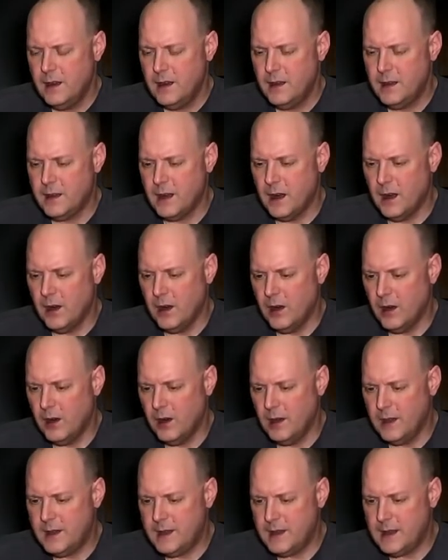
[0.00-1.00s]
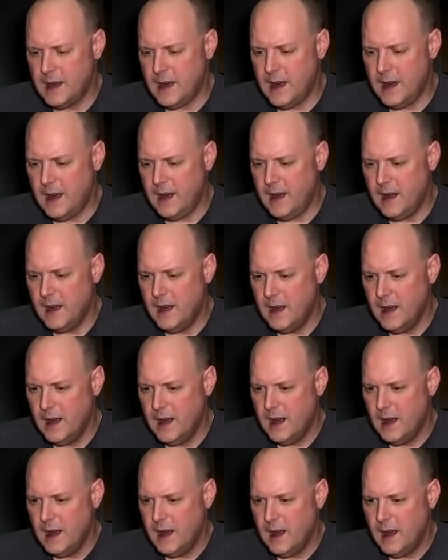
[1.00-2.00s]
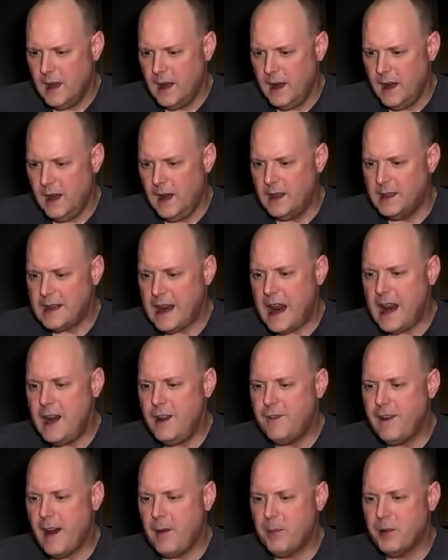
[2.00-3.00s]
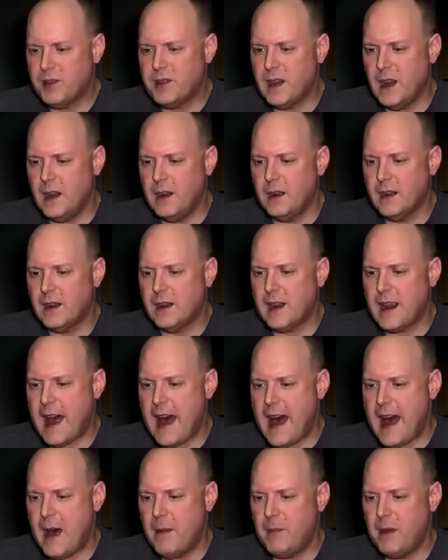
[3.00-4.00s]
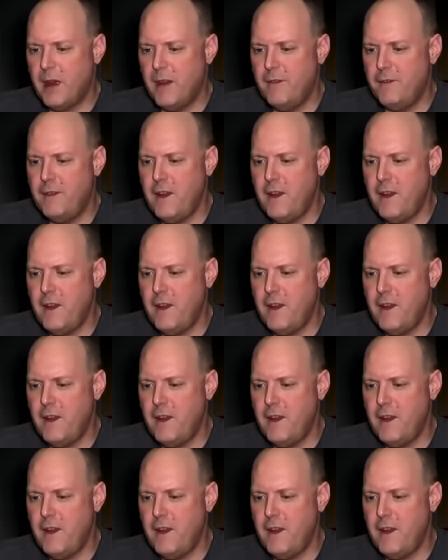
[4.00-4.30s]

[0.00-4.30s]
So let's see. It is 85% cab,